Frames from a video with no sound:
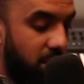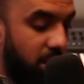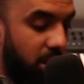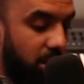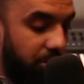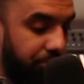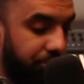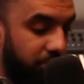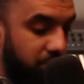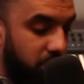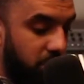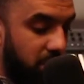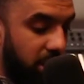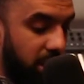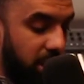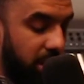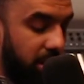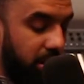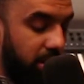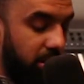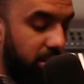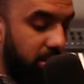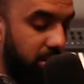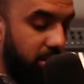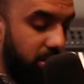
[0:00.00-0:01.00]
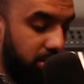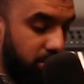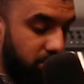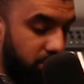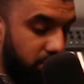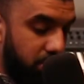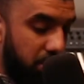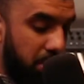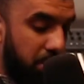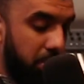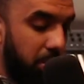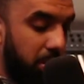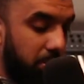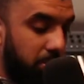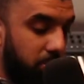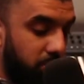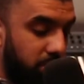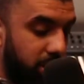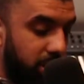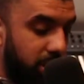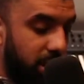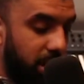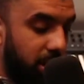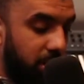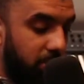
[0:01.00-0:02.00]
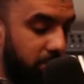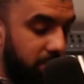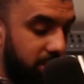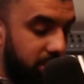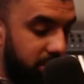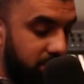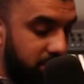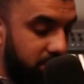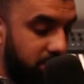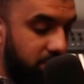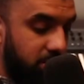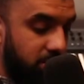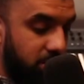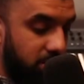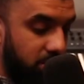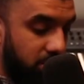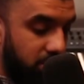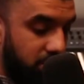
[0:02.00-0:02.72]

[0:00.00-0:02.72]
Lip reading: I feel like when my mum went, I went too.